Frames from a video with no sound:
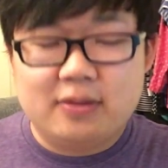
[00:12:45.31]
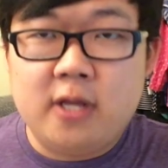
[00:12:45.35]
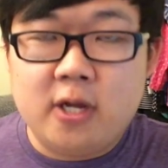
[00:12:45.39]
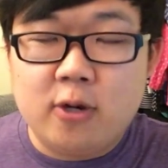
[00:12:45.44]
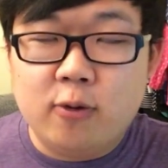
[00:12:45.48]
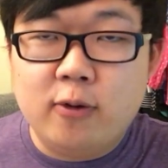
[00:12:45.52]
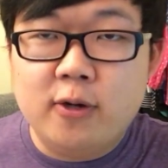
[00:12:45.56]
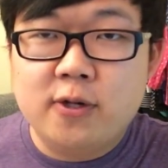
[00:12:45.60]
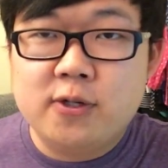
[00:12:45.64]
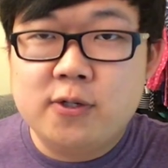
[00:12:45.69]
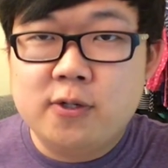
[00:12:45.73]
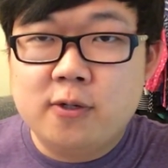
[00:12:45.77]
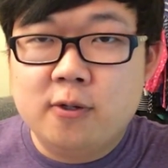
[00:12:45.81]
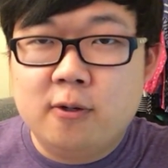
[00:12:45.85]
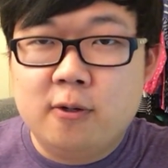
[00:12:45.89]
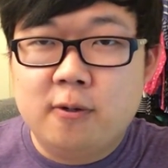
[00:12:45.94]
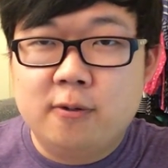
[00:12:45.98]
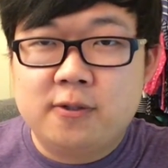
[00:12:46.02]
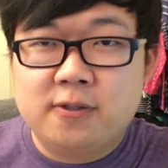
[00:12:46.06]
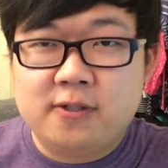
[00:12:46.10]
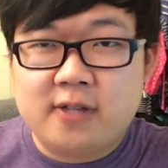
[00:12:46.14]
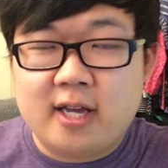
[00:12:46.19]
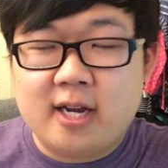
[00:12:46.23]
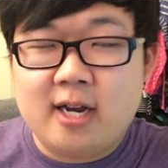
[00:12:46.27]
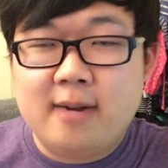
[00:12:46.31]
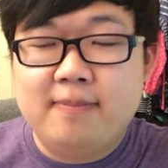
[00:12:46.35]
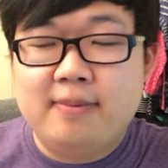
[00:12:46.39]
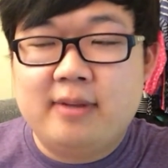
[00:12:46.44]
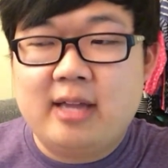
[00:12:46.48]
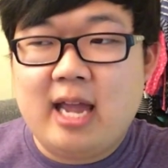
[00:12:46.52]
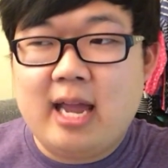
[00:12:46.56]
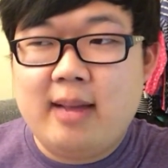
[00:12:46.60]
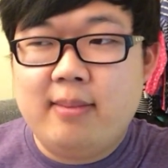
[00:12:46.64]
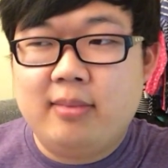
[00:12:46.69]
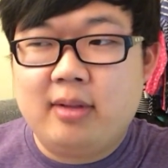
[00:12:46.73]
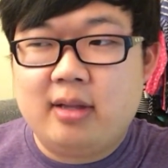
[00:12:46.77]
The original setup
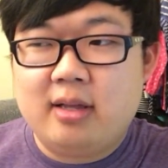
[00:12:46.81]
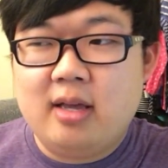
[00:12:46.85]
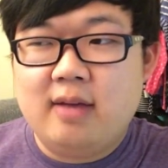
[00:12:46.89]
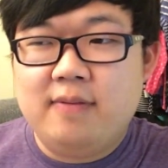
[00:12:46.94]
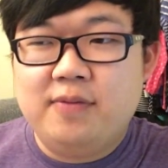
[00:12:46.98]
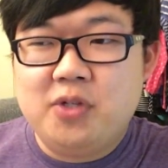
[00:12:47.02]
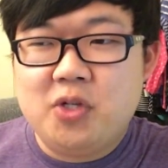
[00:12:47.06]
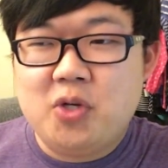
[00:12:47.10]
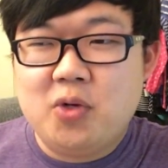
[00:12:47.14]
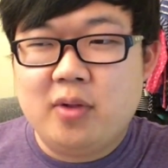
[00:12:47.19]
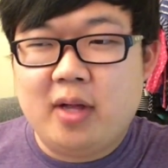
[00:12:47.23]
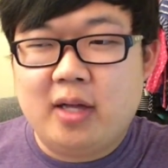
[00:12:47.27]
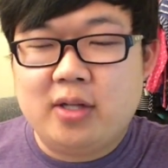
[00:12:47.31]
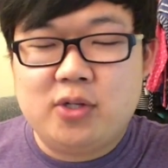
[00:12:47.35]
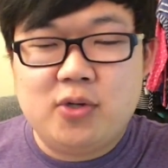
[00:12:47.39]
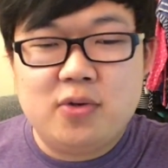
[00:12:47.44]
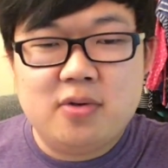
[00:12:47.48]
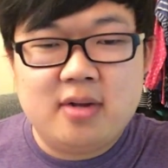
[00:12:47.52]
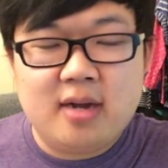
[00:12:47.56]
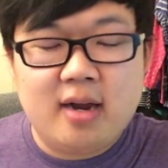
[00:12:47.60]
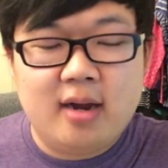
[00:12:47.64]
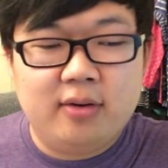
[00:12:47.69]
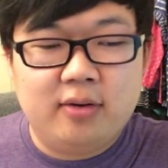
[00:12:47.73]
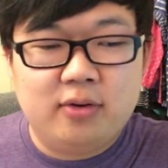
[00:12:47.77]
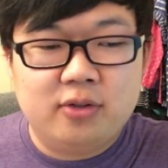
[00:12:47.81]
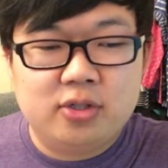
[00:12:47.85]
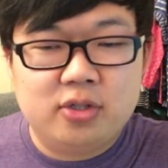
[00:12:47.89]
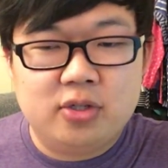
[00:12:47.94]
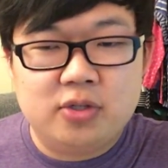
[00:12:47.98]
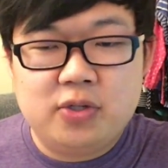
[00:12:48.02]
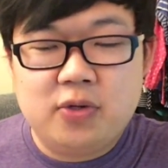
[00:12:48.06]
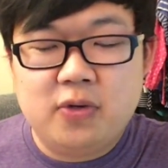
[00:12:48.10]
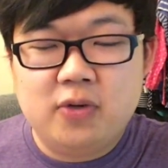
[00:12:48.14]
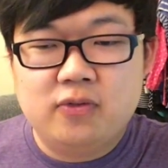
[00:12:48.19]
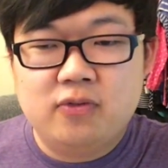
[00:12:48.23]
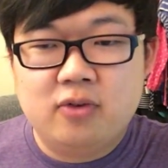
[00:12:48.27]
game gives you like two characters
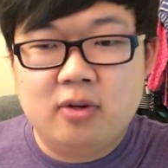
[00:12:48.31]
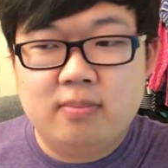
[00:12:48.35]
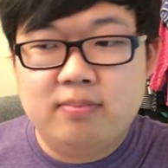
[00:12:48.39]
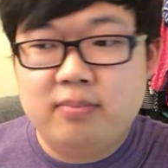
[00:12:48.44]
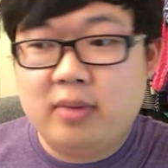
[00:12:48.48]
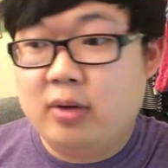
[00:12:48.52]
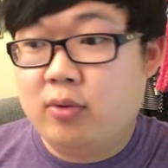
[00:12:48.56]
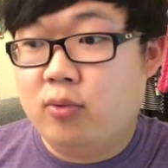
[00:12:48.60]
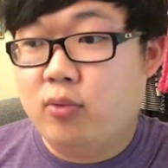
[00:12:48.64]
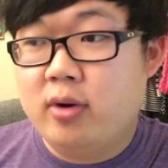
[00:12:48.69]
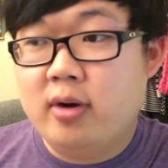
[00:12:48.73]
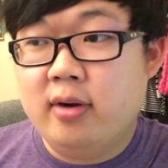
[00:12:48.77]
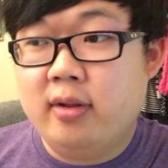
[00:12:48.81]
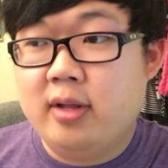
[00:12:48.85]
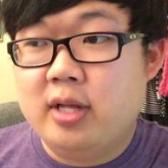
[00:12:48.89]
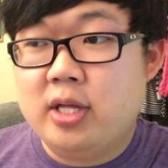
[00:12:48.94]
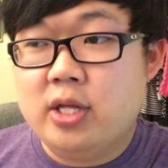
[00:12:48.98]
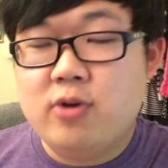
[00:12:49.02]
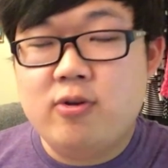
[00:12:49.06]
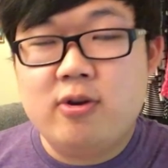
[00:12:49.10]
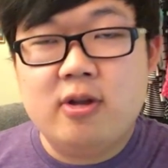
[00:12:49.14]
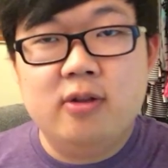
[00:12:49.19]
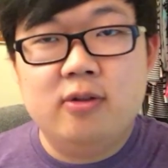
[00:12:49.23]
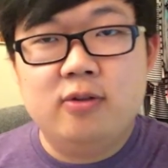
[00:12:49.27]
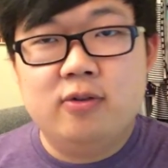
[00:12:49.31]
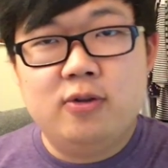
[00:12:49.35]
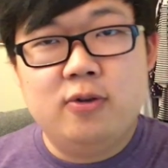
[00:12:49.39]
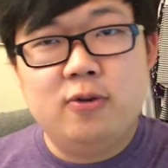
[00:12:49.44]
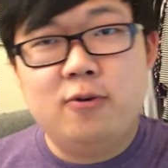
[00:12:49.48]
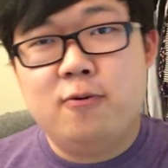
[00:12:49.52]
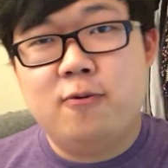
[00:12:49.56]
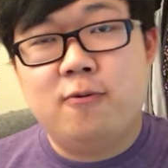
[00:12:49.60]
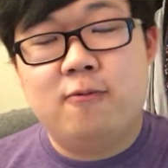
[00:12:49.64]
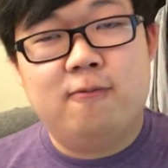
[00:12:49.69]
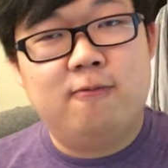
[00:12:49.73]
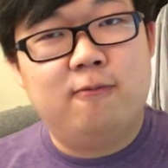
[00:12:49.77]
to choose from, but really you can
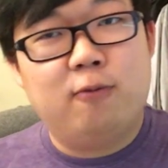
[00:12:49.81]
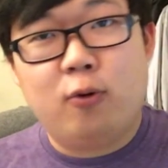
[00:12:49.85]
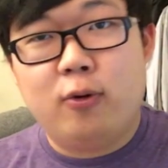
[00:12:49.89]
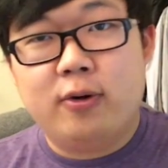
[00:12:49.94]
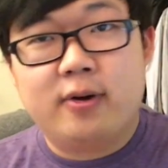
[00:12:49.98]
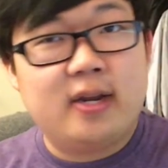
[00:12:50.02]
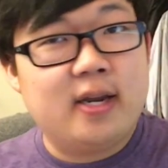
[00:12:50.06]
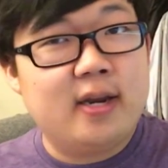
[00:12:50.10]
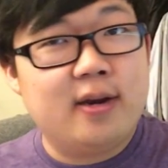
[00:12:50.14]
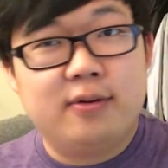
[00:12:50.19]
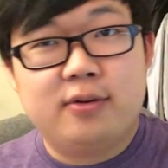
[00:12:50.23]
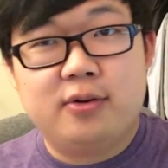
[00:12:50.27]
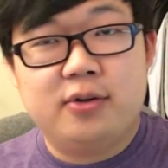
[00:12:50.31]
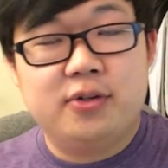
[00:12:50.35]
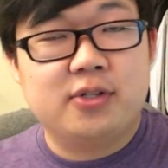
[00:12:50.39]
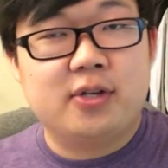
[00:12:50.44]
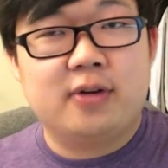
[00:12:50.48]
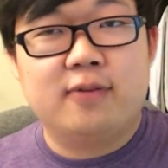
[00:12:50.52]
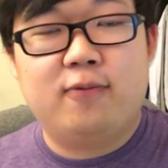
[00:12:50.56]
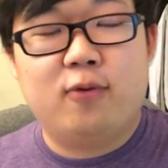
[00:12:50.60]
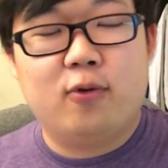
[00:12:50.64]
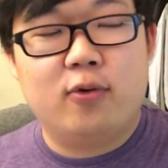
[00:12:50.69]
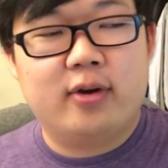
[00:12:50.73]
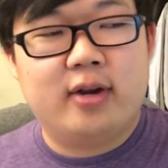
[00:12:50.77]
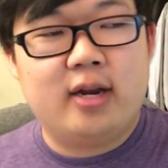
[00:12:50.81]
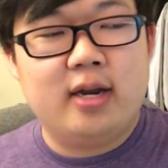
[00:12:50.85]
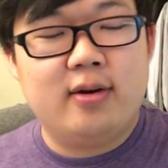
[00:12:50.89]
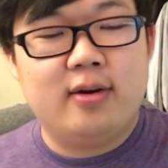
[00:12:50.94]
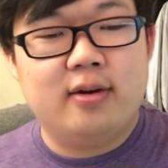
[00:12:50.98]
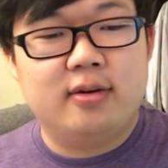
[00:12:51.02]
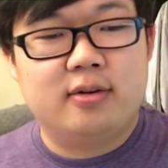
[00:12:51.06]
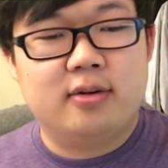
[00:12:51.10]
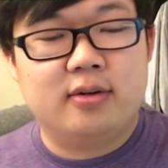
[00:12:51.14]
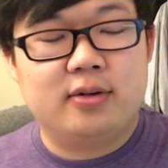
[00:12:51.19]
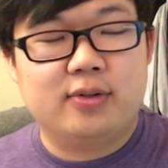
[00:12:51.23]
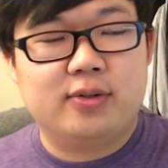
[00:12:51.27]
do four characters on four
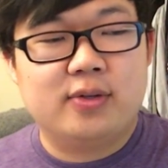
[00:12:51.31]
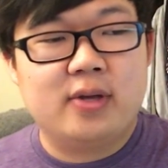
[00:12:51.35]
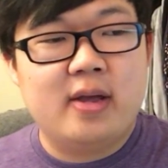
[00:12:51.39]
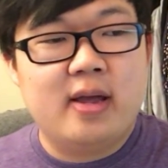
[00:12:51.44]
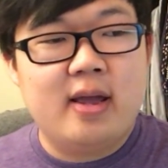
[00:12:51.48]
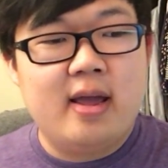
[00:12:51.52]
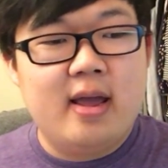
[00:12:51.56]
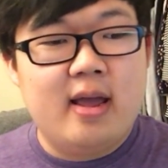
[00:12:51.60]
characters,